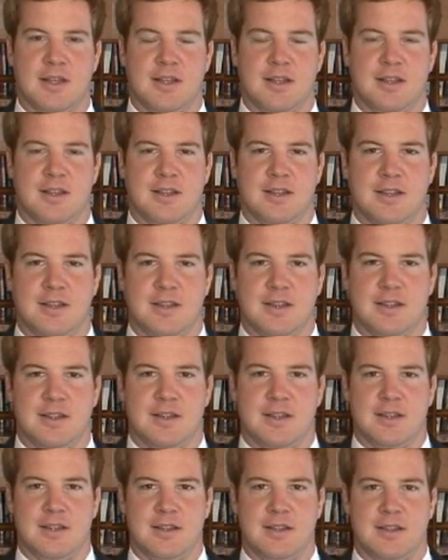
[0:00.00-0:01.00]

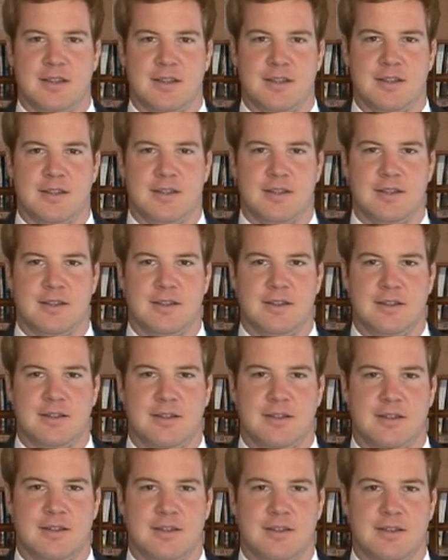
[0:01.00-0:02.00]

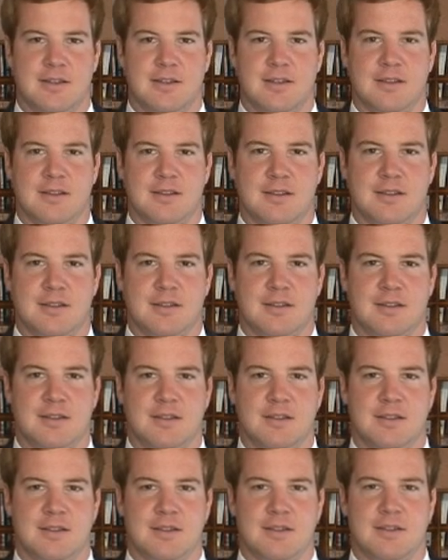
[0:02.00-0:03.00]

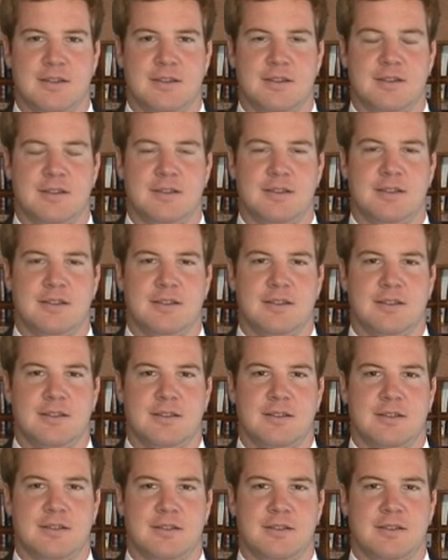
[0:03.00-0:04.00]

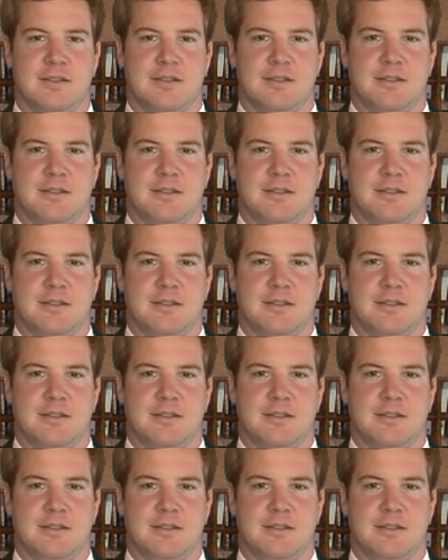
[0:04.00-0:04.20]
[no speech]